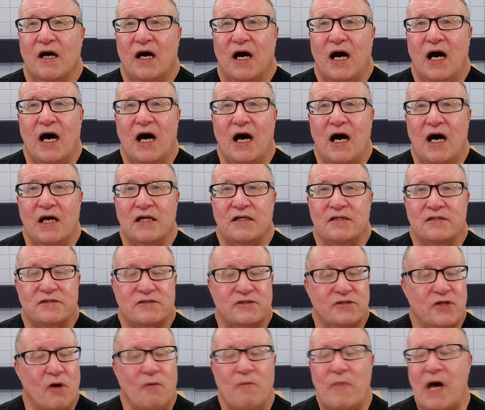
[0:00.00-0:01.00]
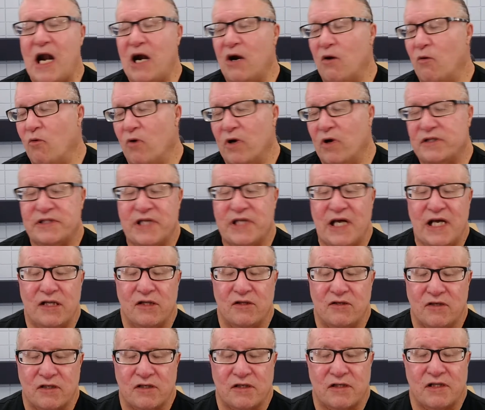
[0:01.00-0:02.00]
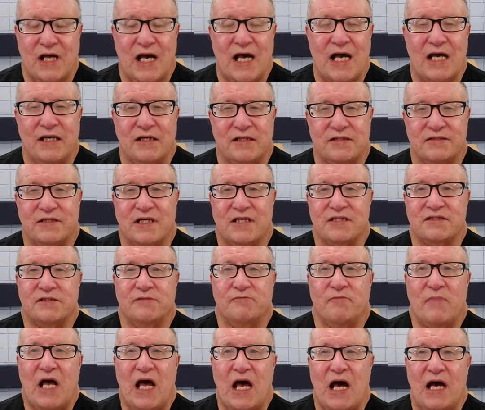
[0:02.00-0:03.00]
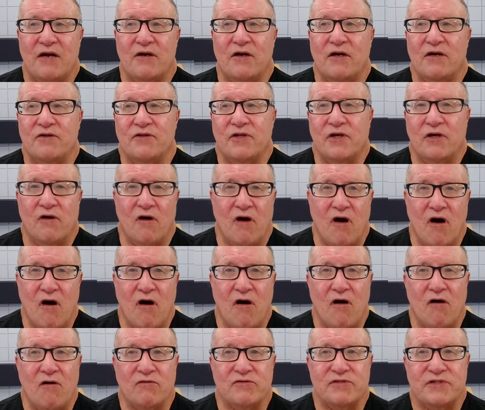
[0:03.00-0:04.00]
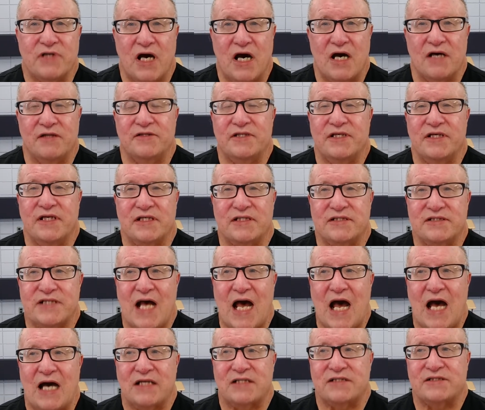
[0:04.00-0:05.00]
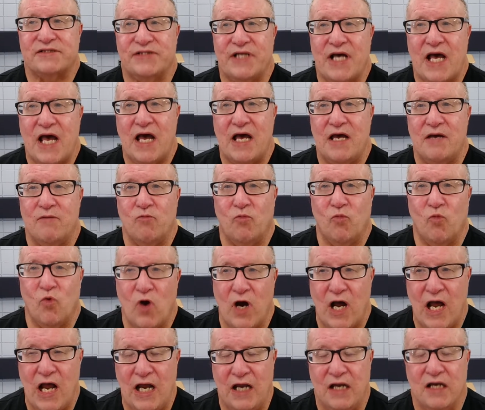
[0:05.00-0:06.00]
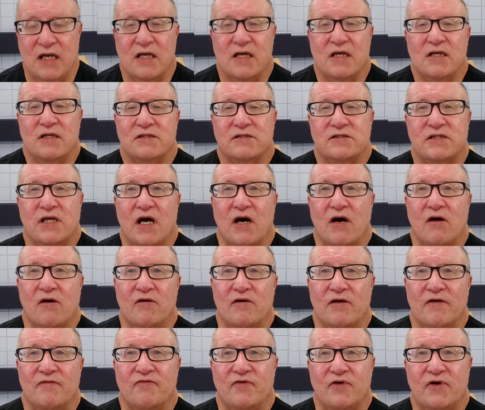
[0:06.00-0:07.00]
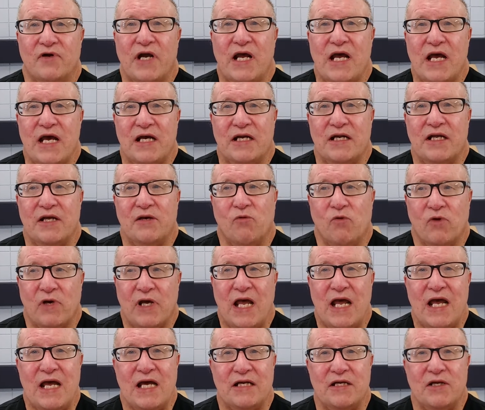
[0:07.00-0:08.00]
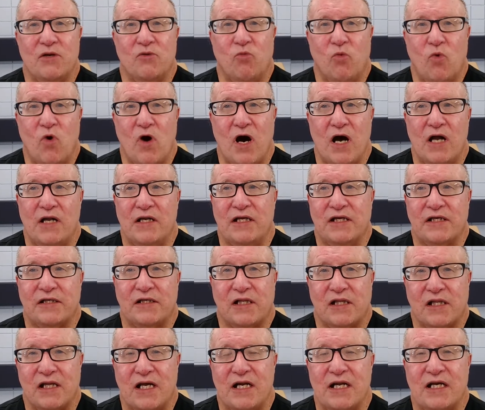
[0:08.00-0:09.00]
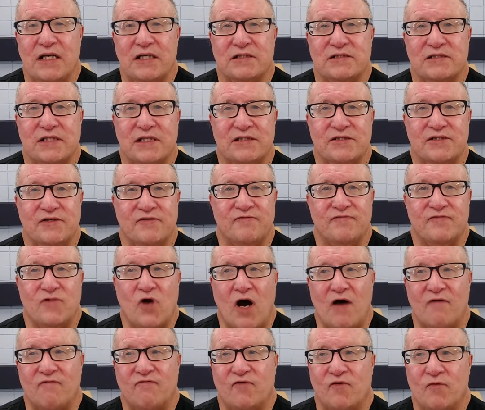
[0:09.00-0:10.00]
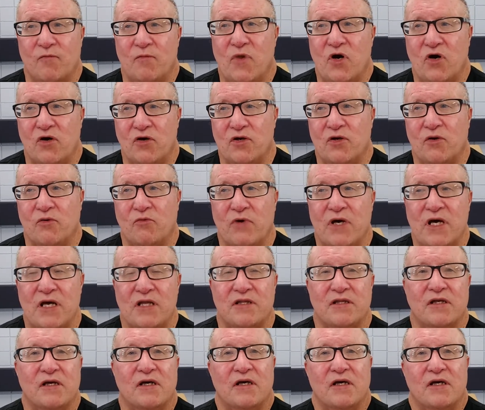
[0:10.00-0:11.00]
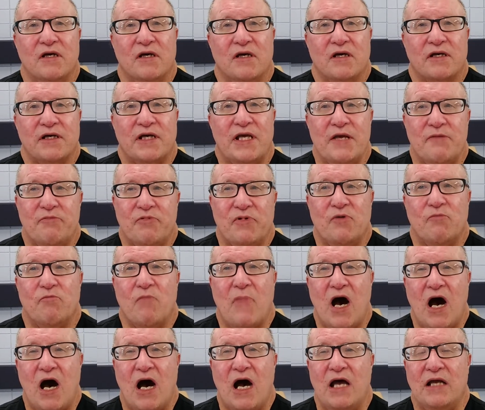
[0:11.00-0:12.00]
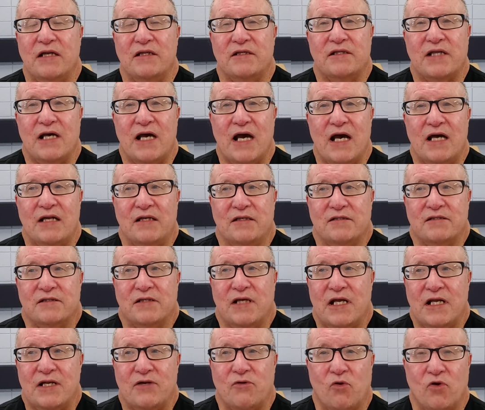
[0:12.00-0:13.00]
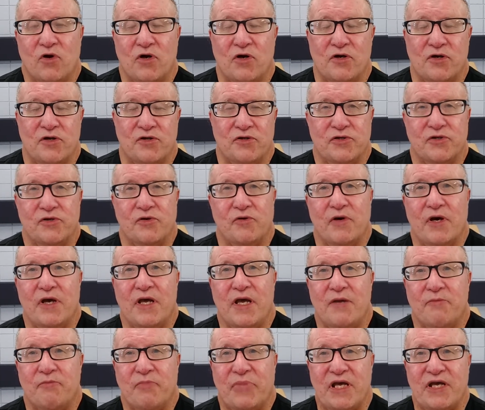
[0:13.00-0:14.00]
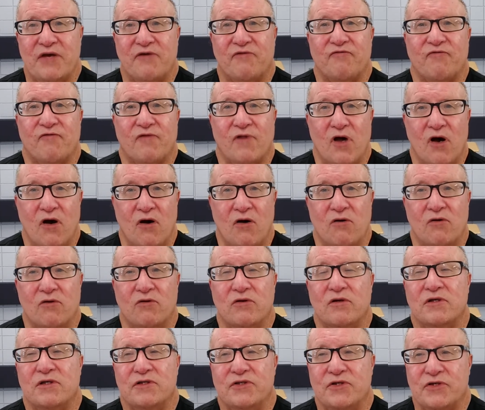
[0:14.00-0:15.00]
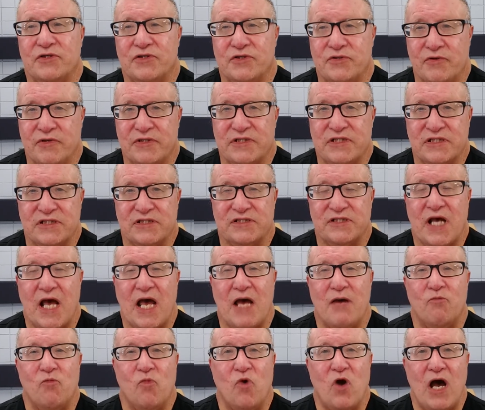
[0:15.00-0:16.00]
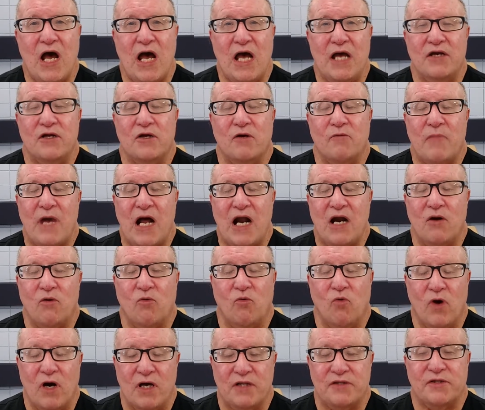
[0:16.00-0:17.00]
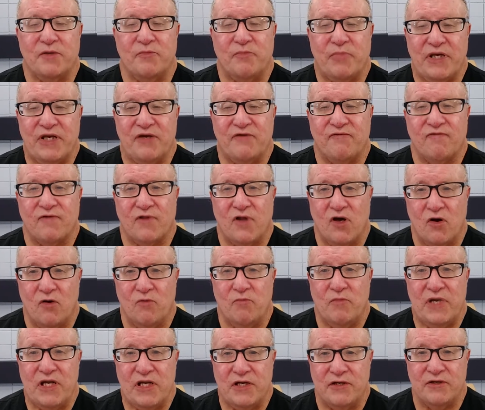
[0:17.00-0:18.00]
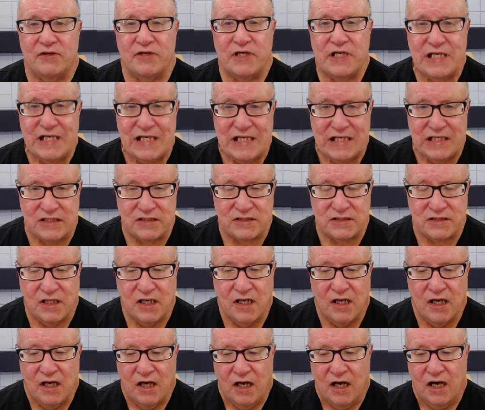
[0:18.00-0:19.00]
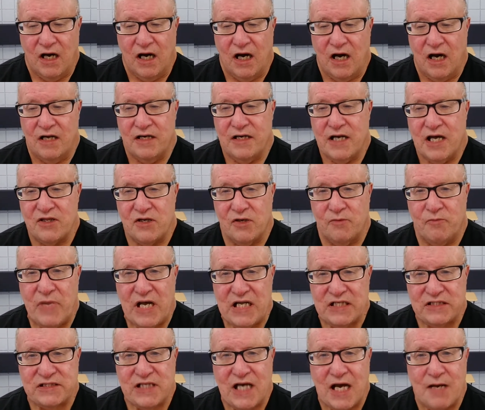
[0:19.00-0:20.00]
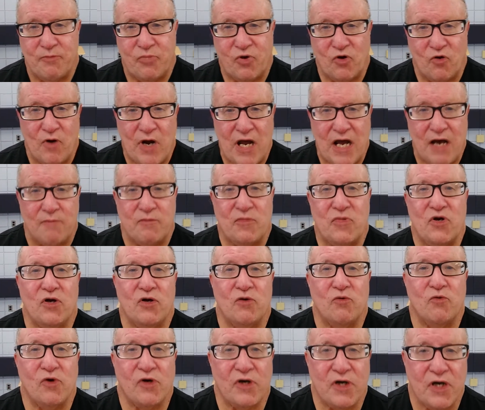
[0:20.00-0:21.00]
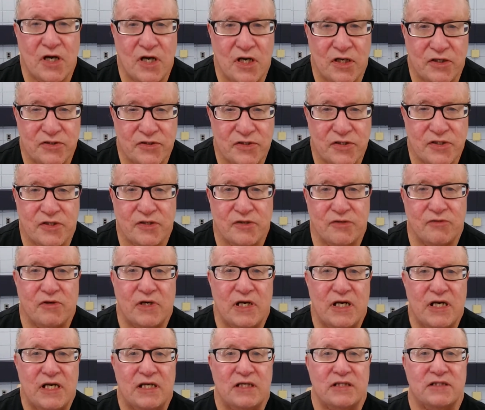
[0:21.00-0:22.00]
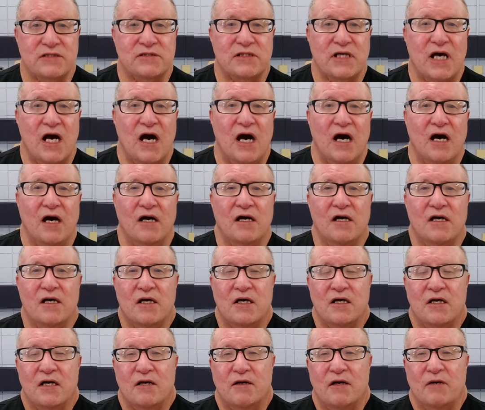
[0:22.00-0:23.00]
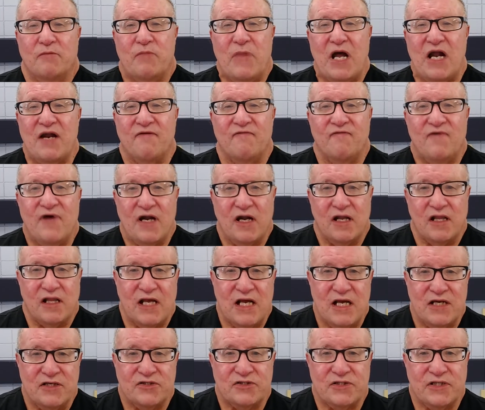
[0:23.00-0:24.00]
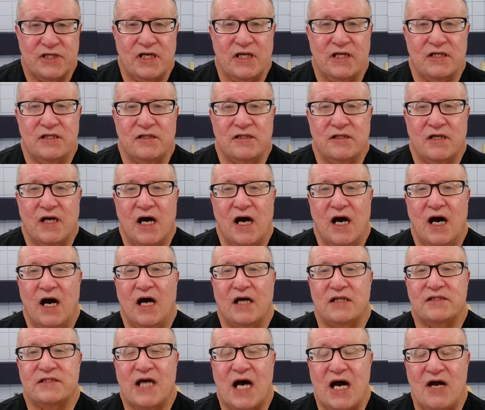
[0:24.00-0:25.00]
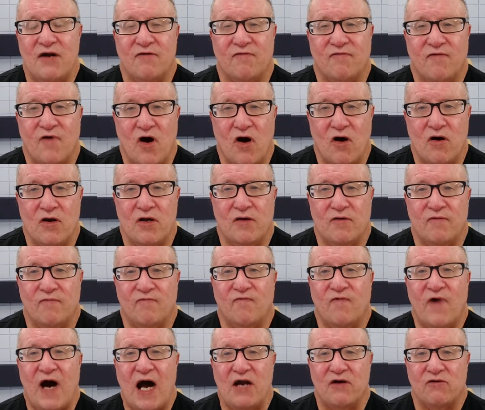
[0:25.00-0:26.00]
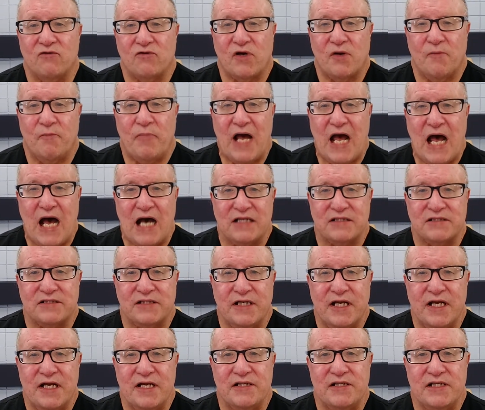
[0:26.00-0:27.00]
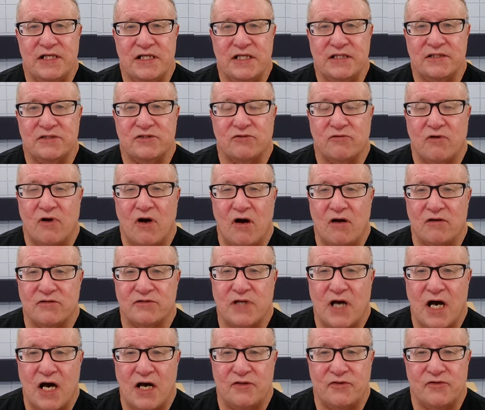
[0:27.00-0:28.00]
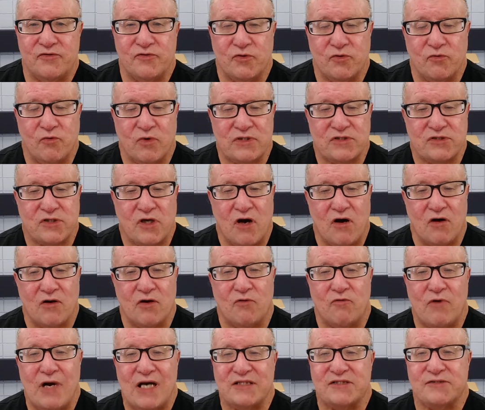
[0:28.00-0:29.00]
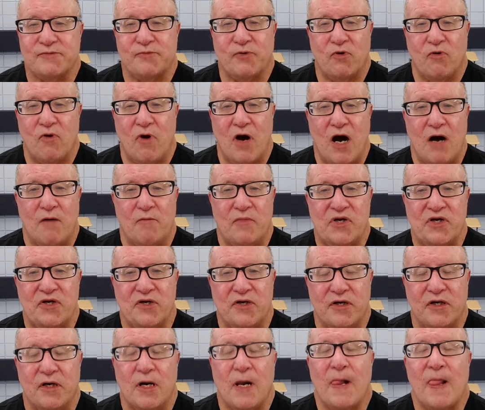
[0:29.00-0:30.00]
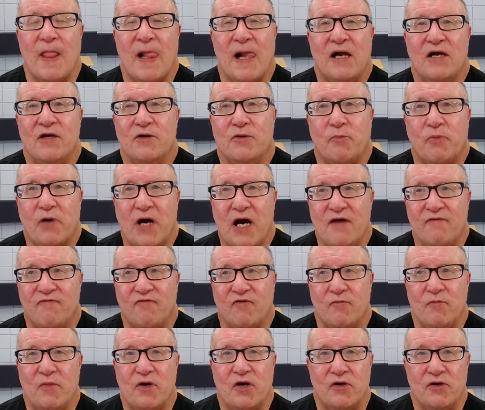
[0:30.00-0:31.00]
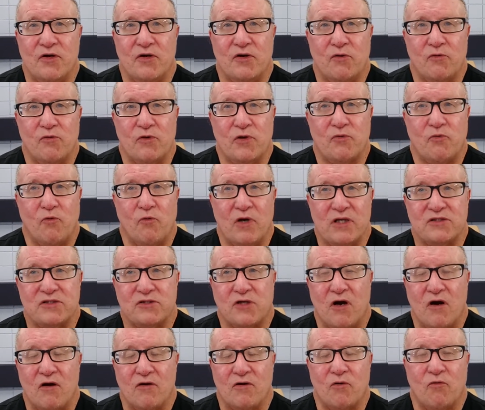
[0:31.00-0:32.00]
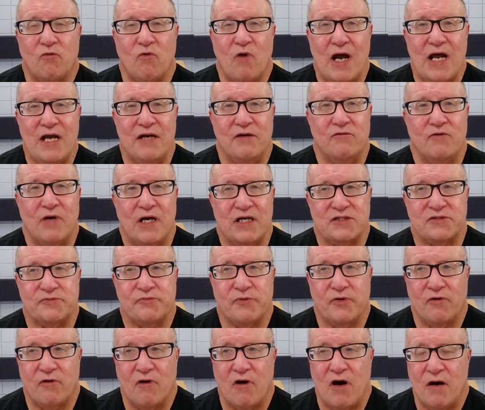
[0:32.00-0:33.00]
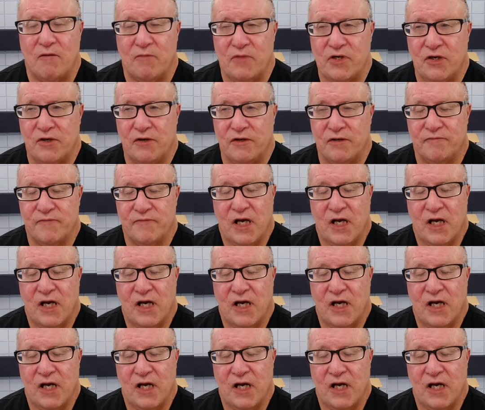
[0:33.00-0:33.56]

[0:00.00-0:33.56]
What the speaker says: No matter what they look like, doesn't matter, they're all done the exact same way. So if you're handed one in clinics that you're not familiar with, keep in mind that in order to do a peak flow, you do it the same way no matter what the peak flow meter is. Another bedside parameter we're going to do is minute ventilation, tidal volume, vital capacity. These are all done through what's called a respirometer. You're probably familiar with what's called a right respirometer.